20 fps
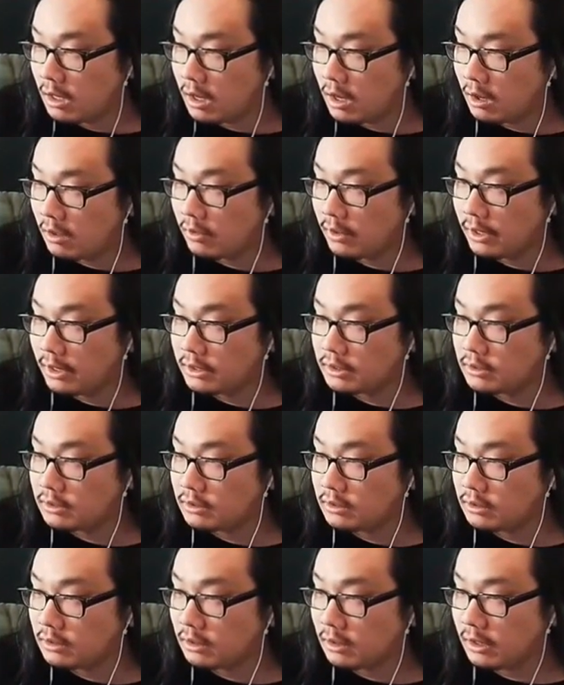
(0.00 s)
All right.
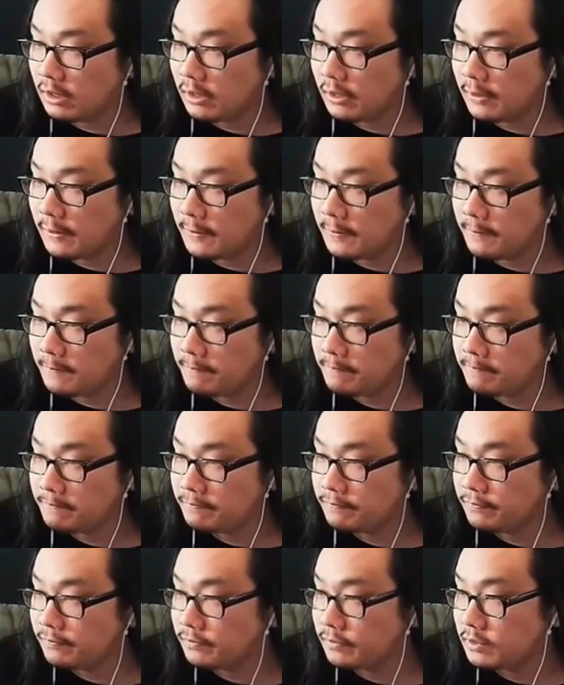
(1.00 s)
Um,
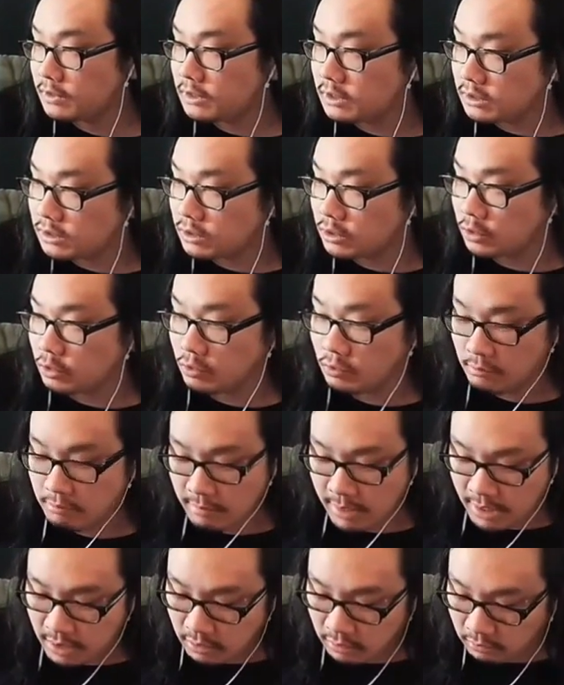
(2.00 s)
this is to
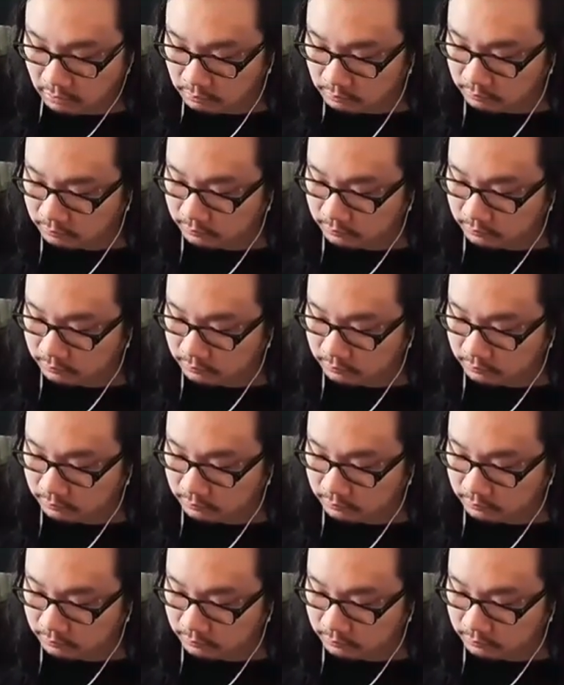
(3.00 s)
Michael.